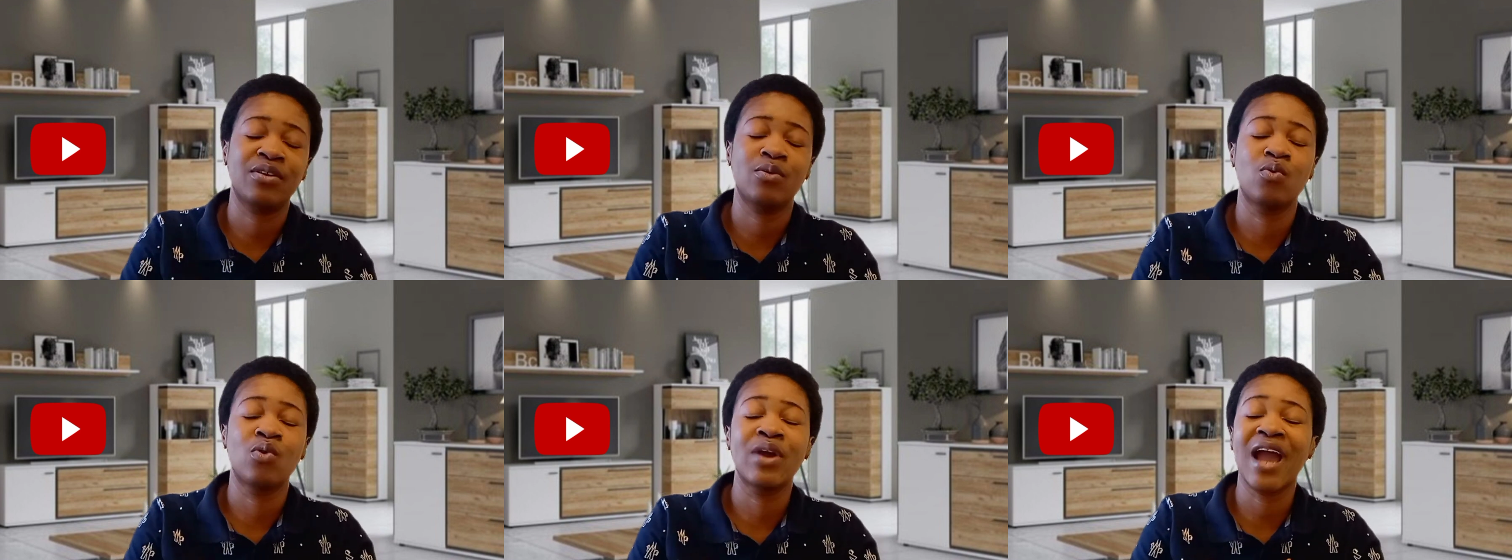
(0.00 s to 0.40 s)

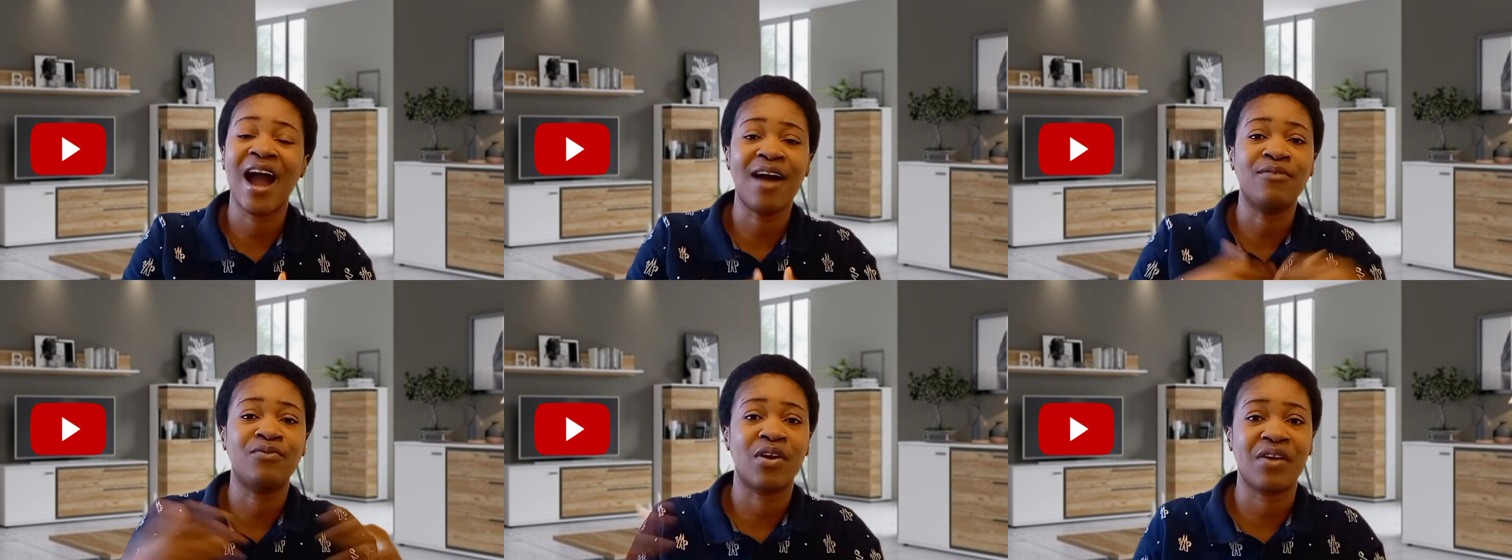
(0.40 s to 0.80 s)
we
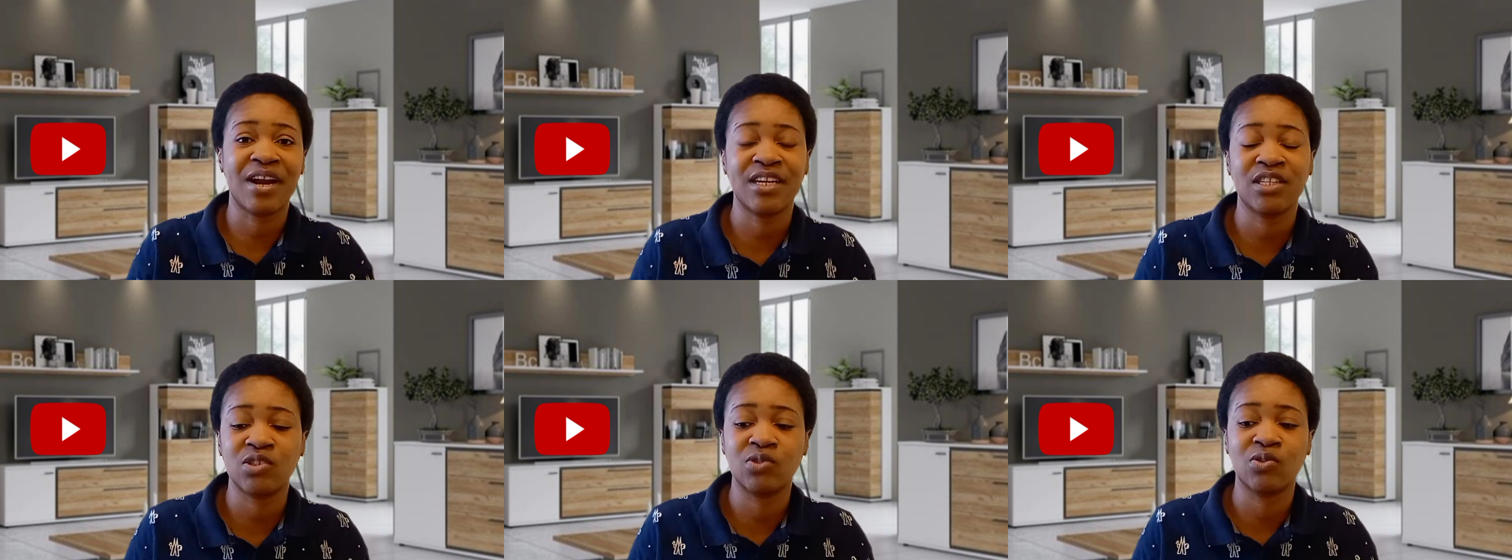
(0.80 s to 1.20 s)
have
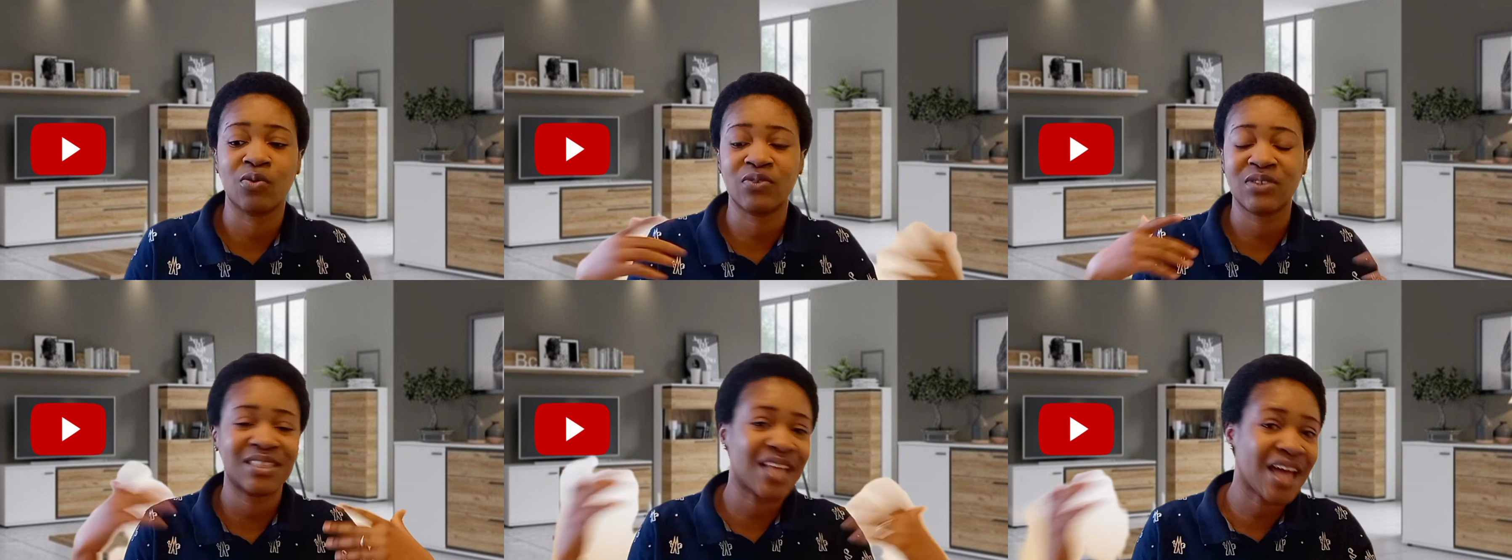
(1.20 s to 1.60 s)
varieties of
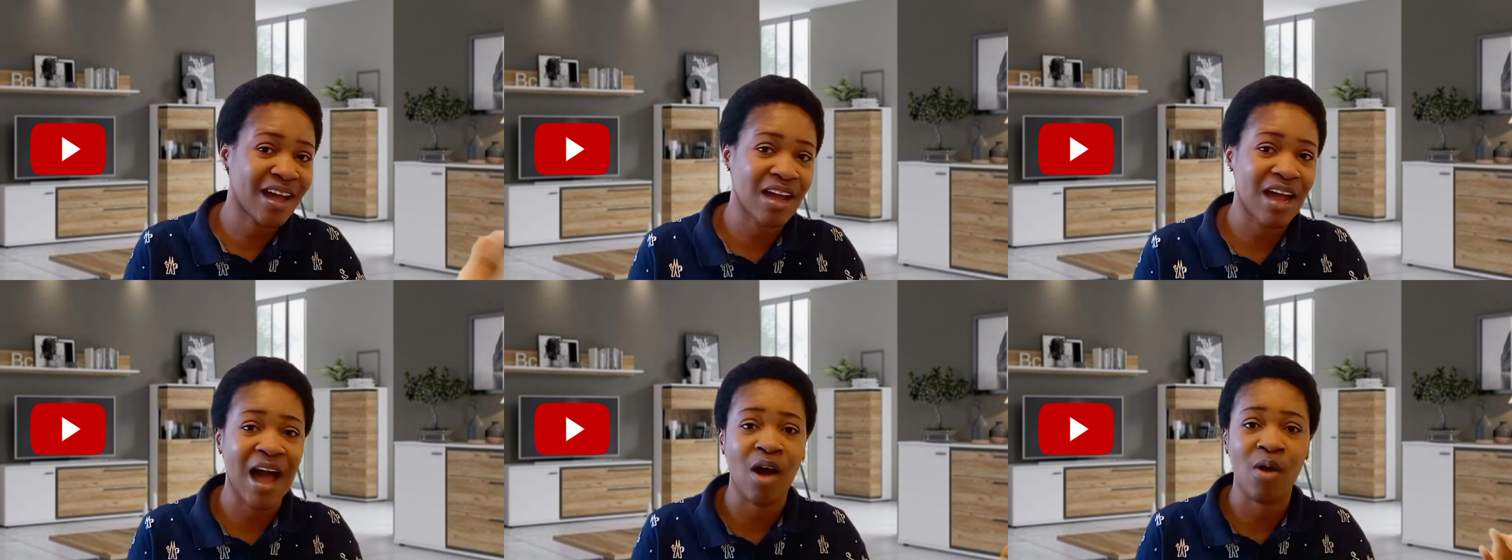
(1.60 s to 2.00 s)
snack
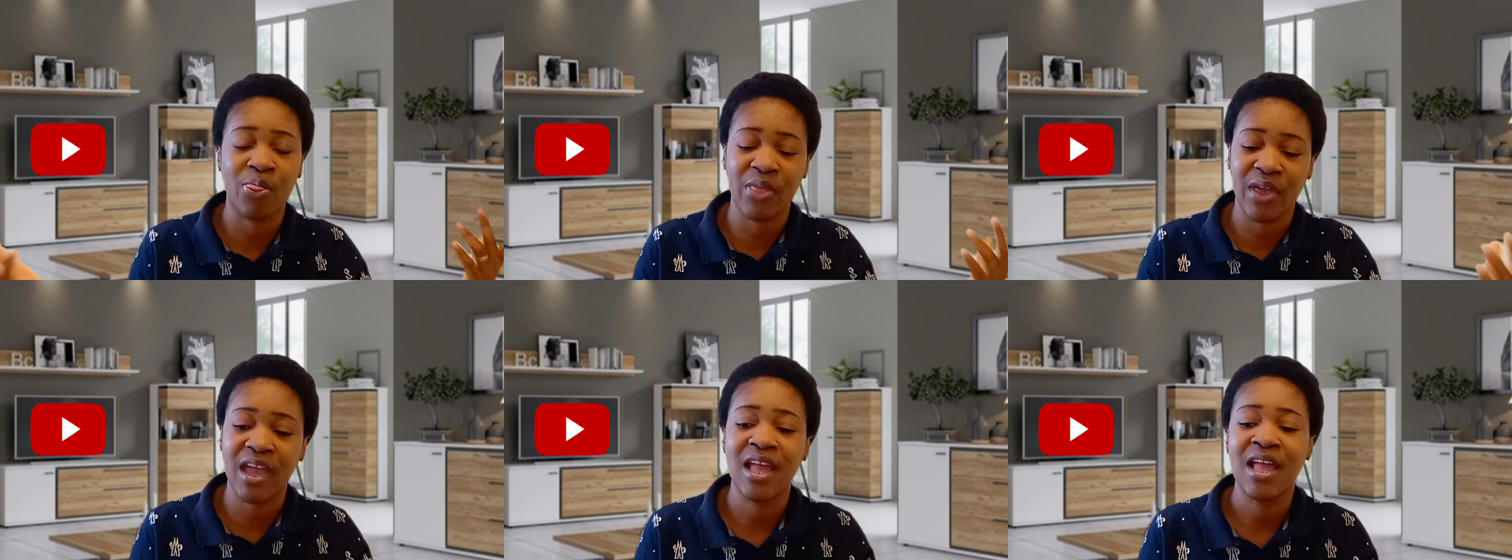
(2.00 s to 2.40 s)
out
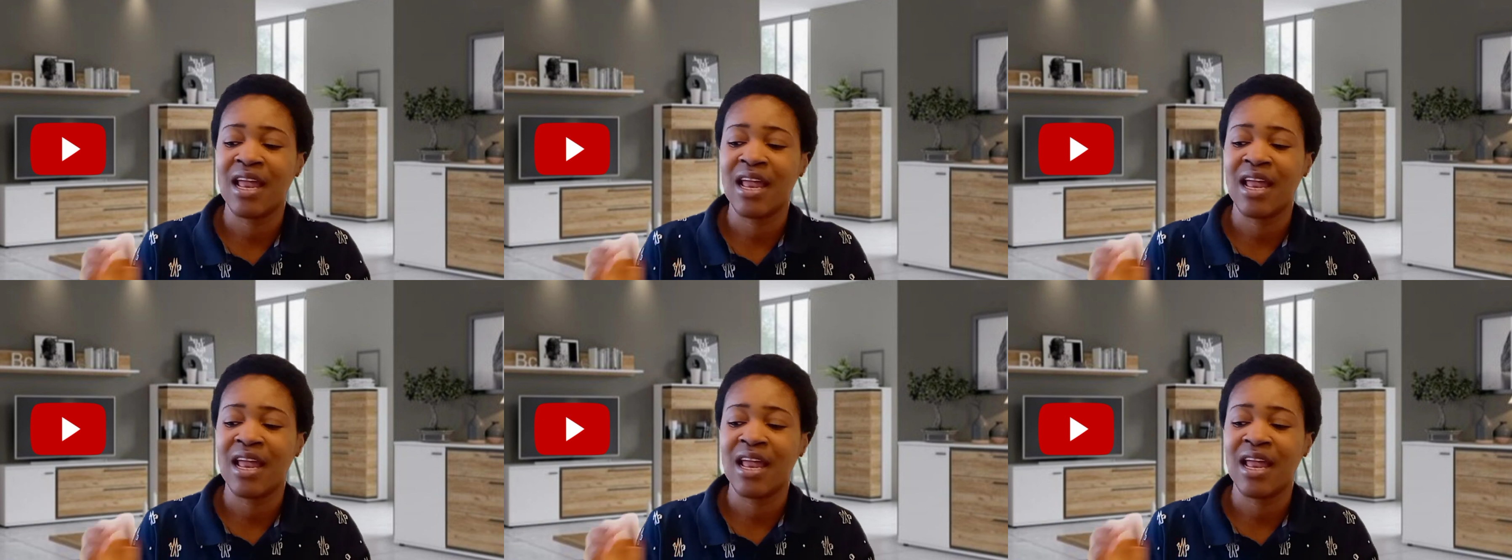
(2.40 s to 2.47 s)
there,